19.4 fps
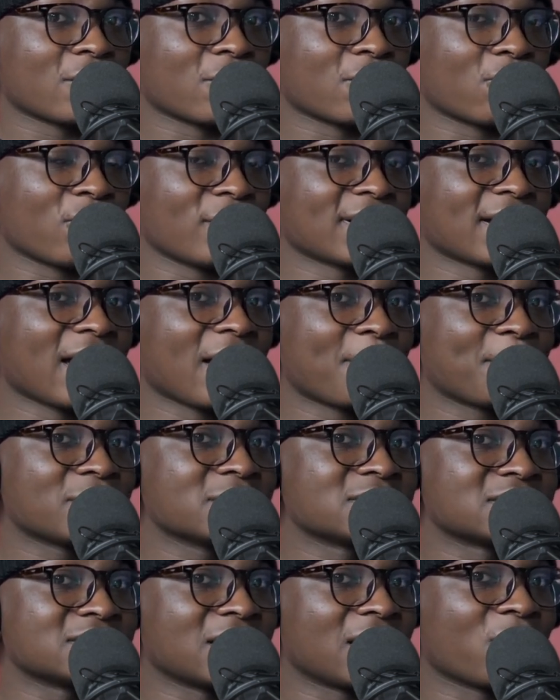What
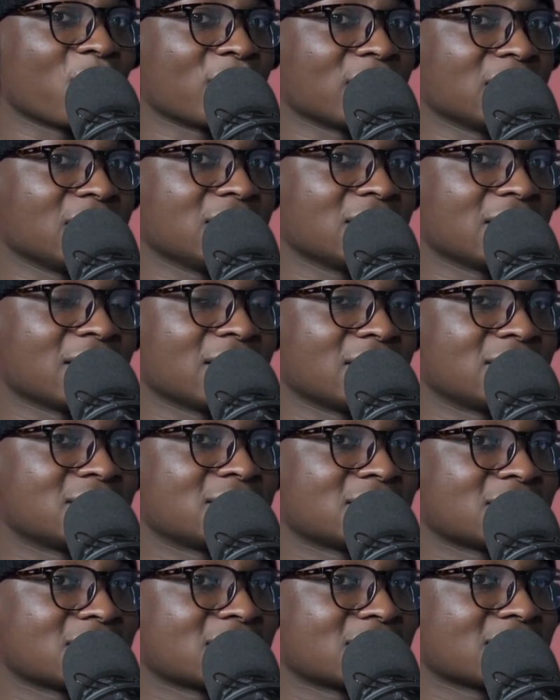happens now when
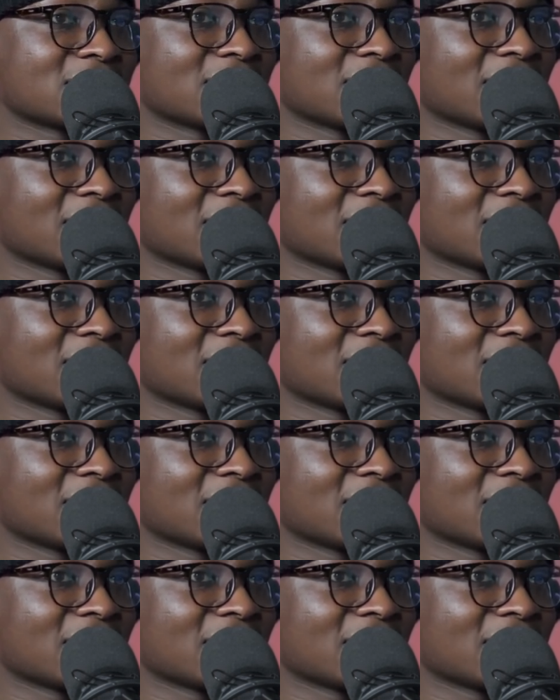it